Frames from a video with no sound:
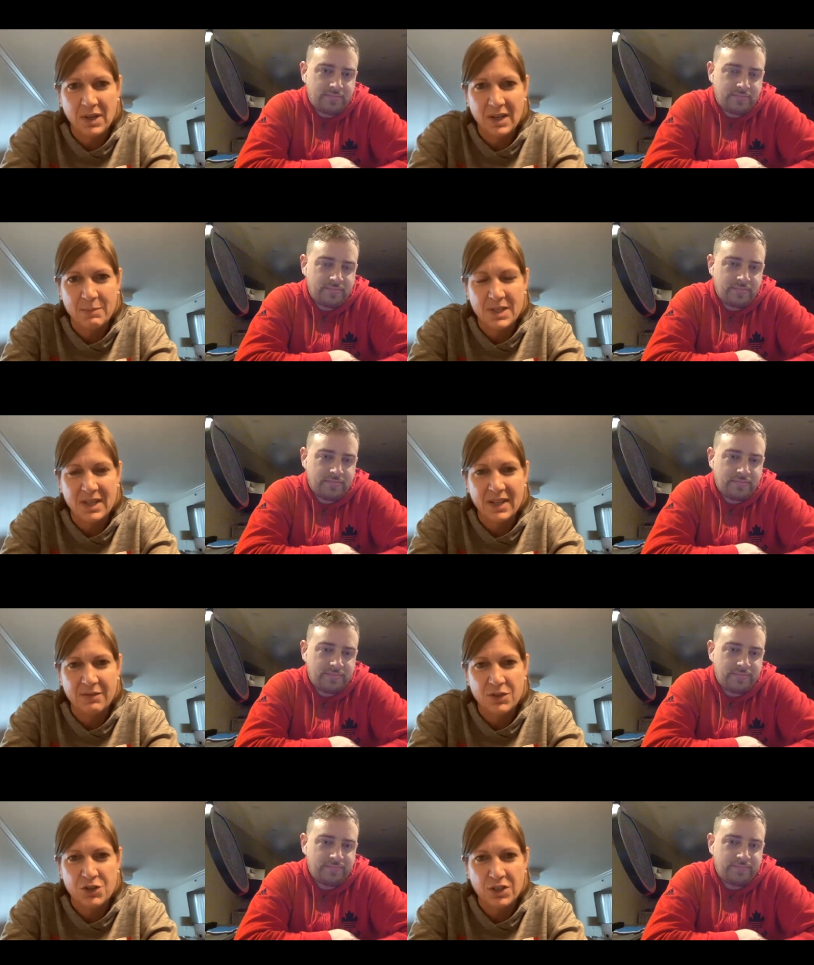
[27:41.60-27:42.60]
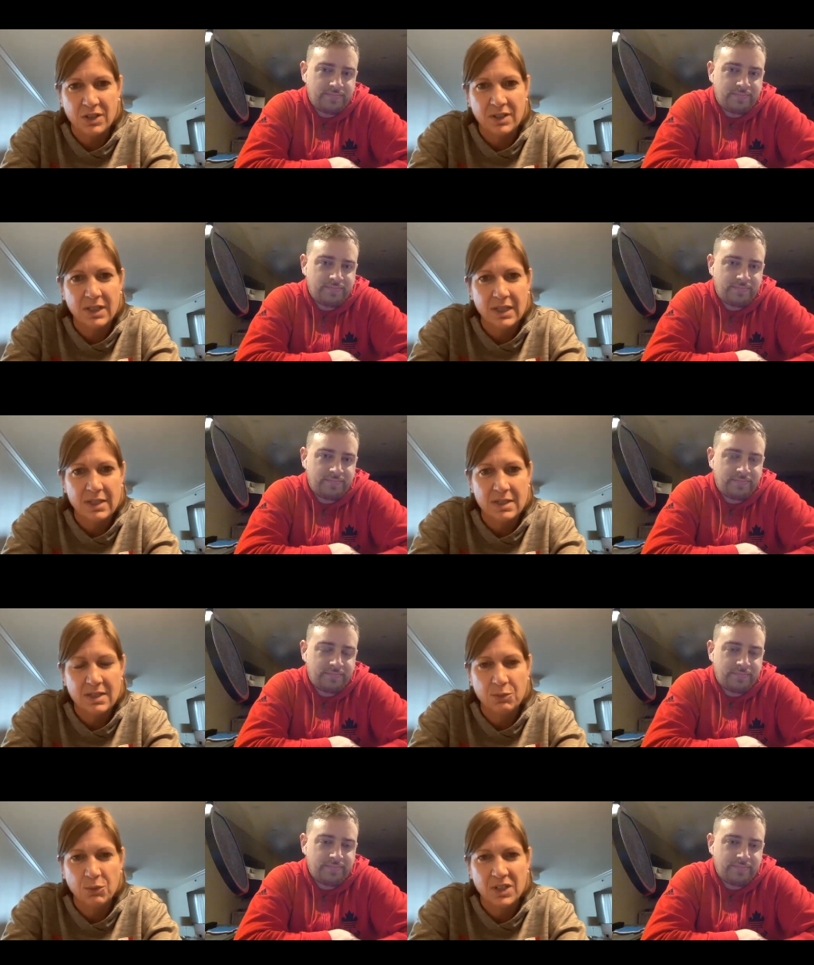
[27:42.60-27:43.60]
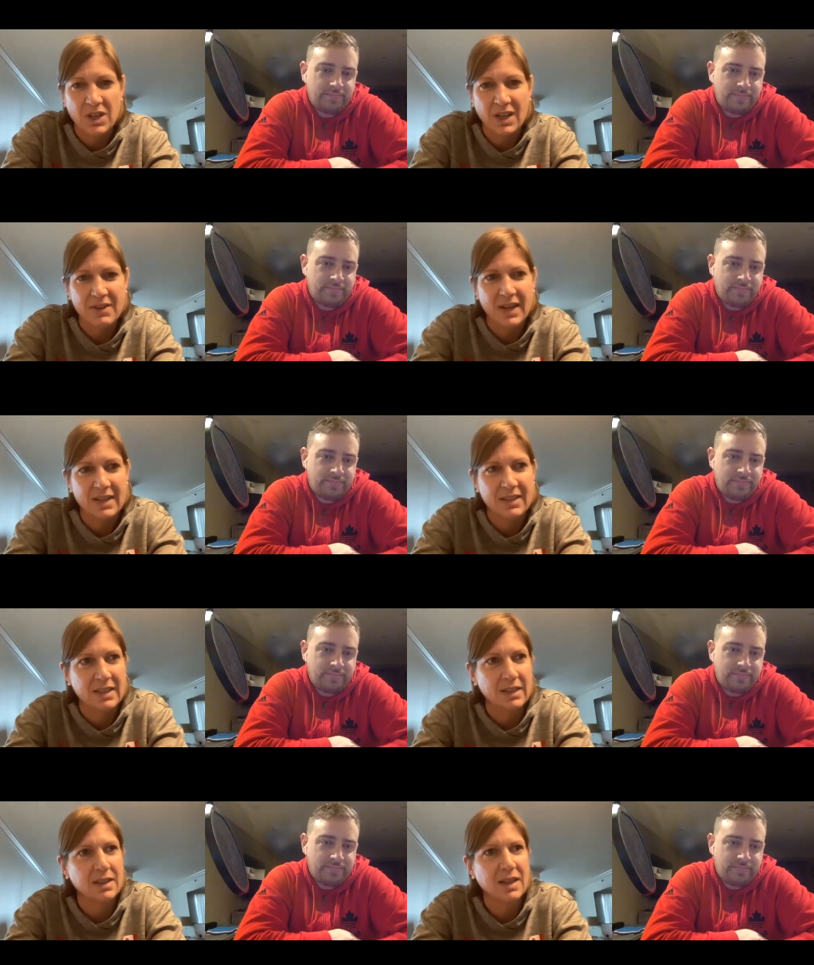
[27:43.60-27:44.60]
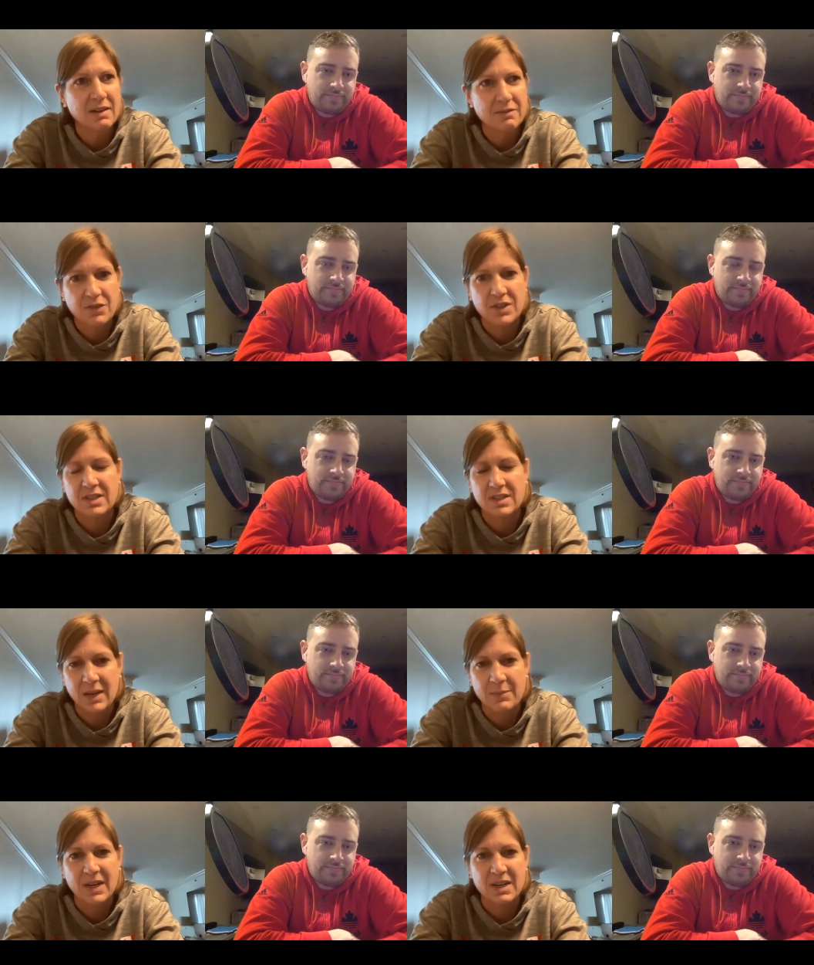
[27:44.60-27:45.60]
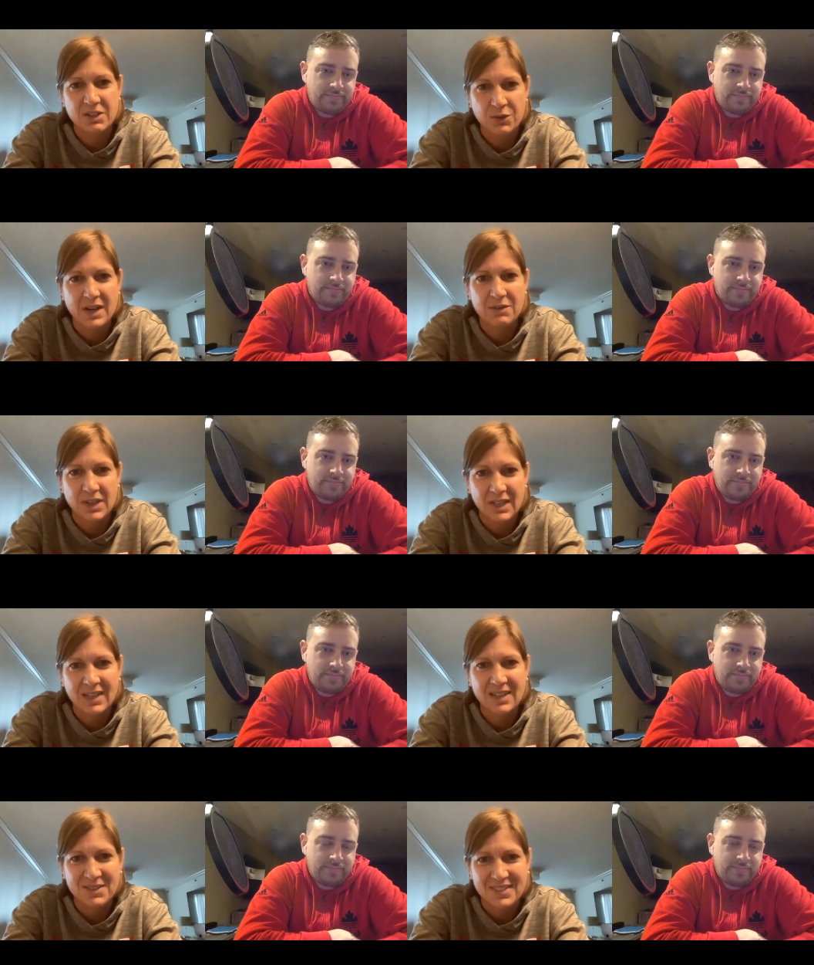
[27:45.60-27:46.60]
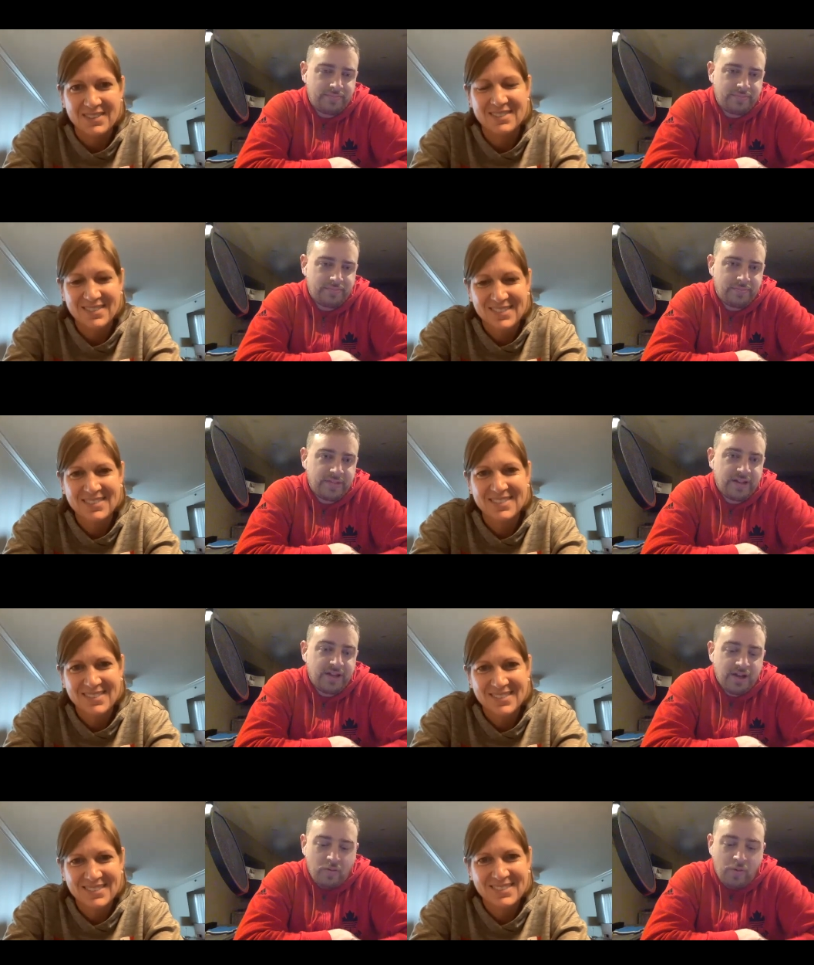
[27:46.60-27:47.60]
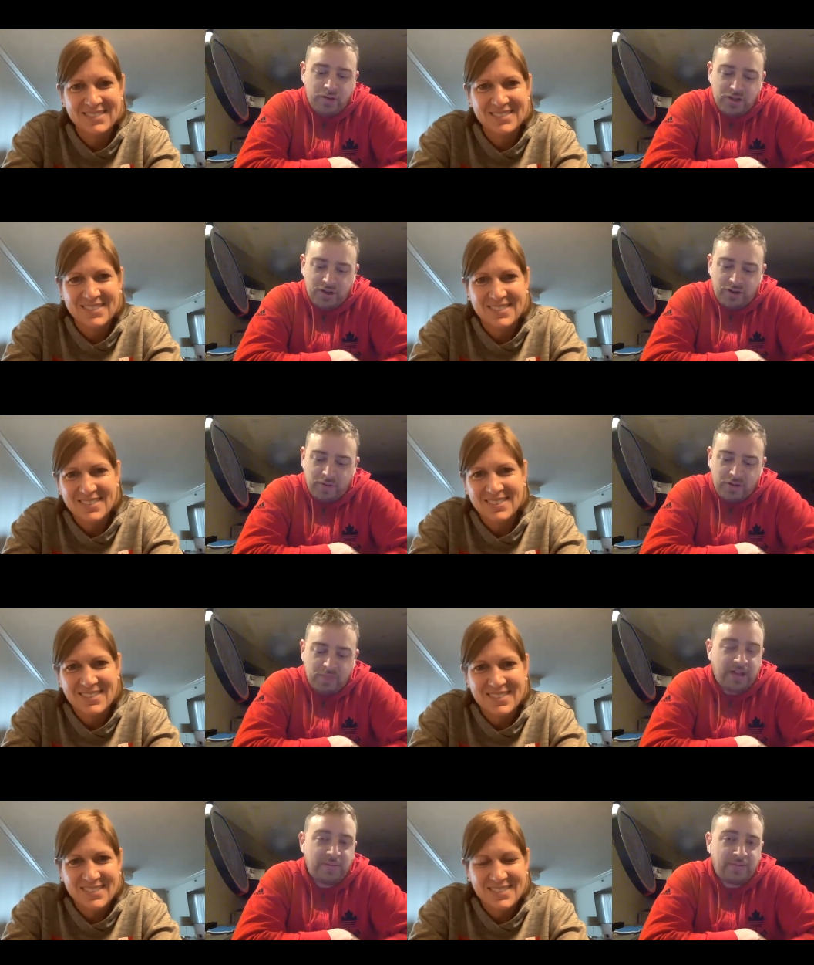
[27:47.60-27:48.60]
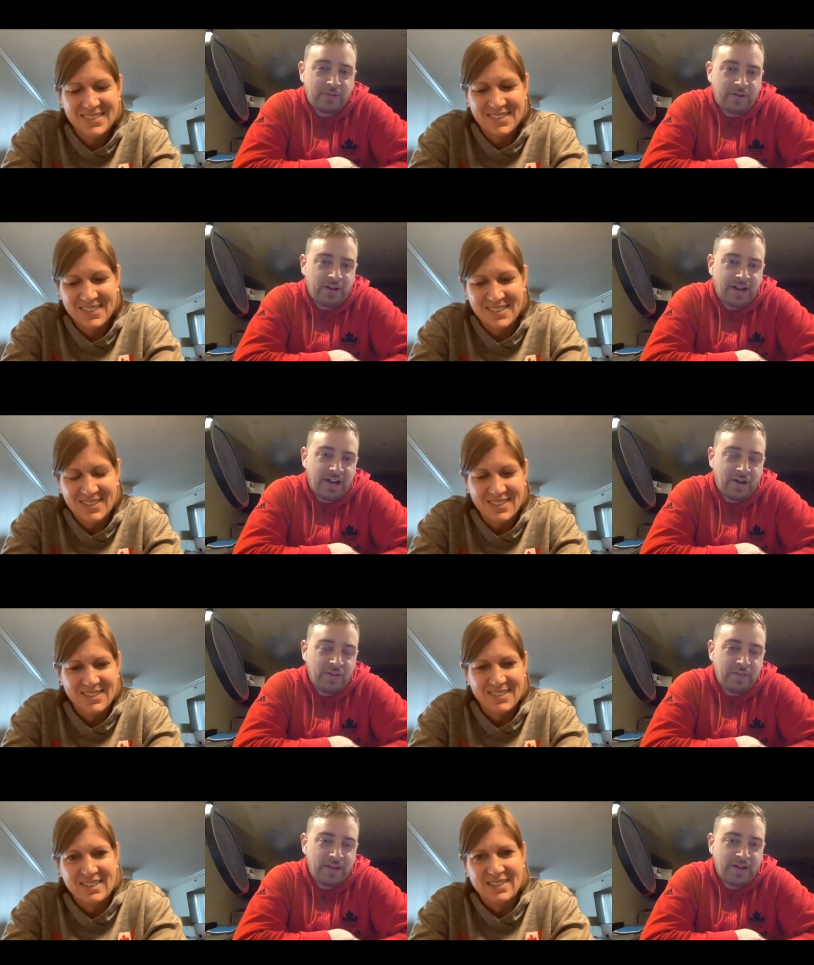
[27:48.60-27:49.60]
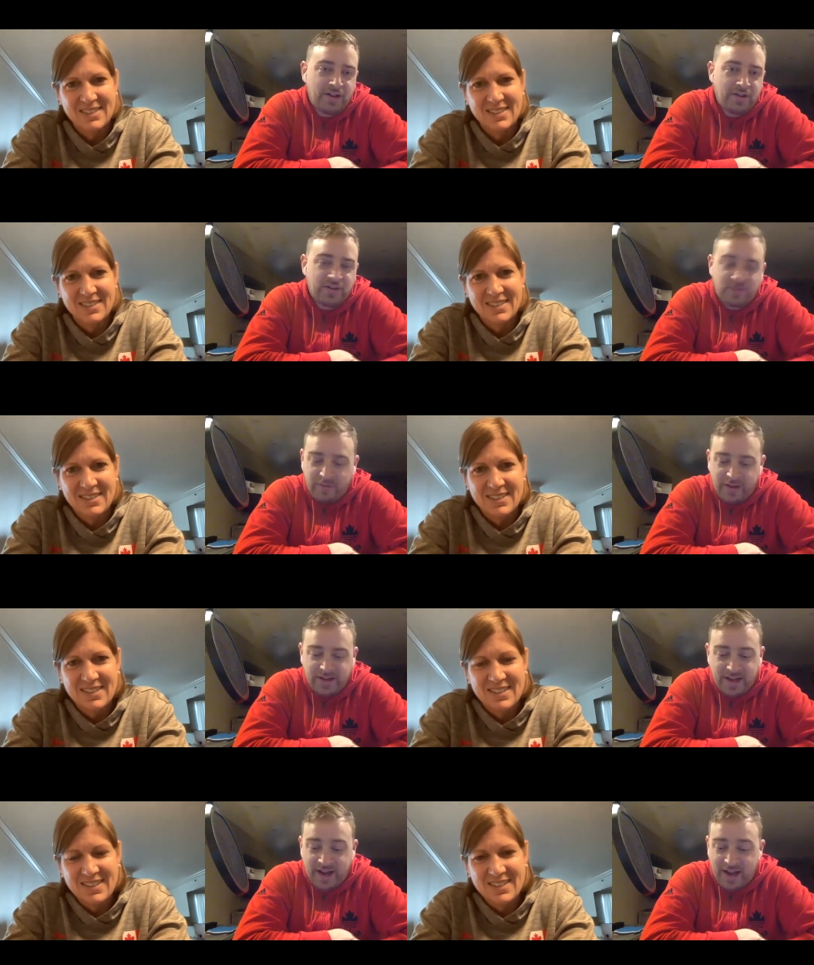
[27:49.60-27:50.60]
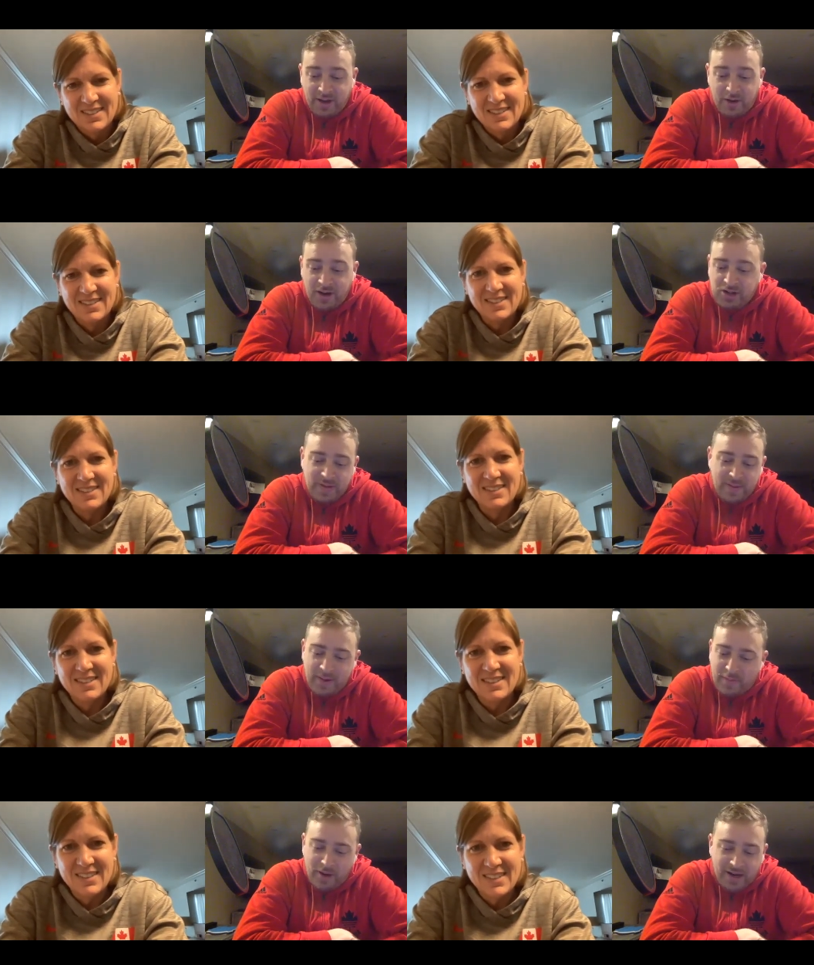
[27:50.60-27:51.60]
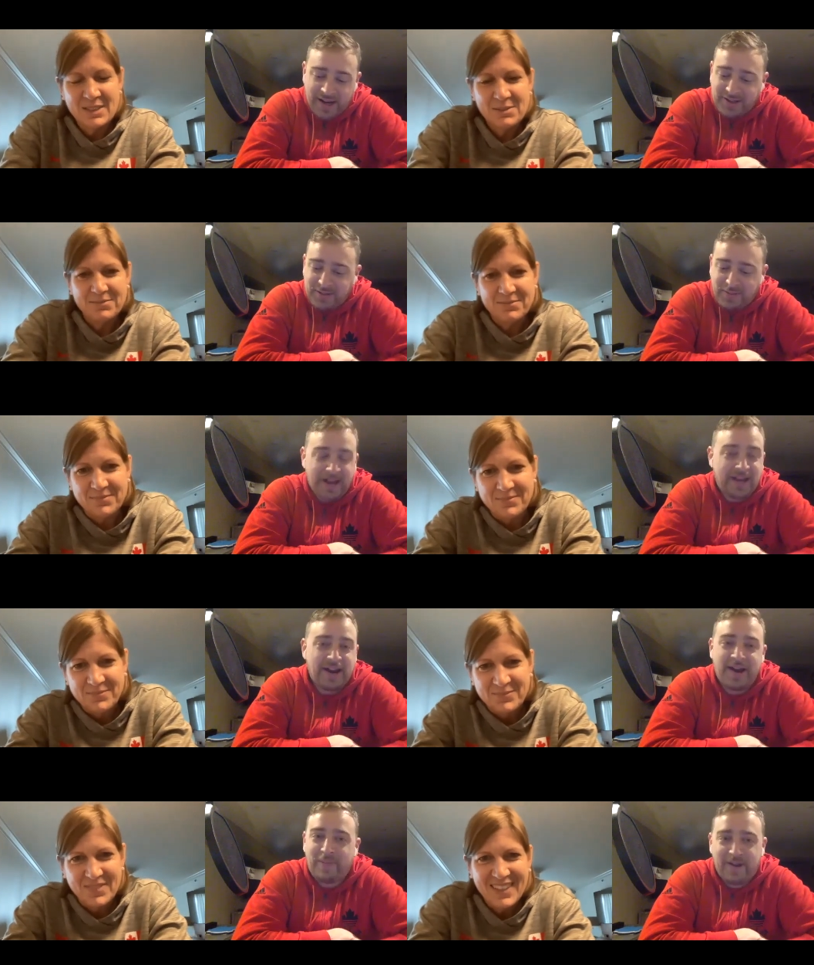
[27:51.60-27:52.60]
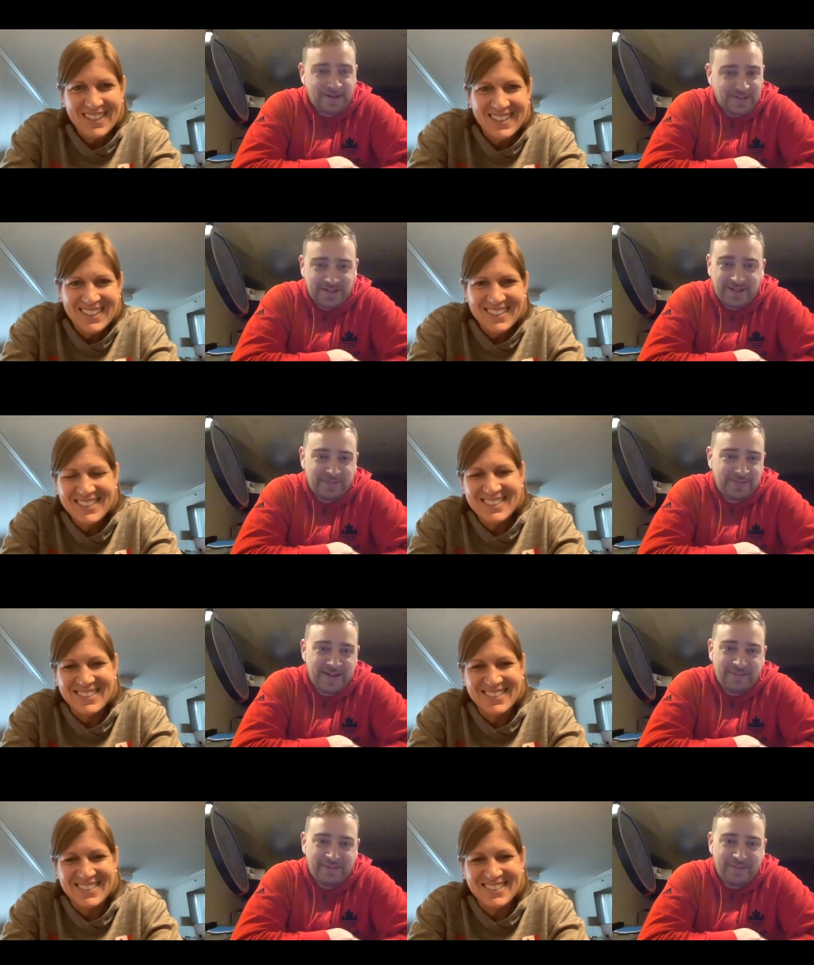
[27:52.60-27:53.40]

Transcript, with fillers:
Speaker 1: I am today for sure, and would not have had the love for this game that I do have right now.
Speaker 2: What was your what's your playing career like? I know you played it in Greece for a bit, and I, you know I should be a better broadcaster, but I cannot pronounce this club's name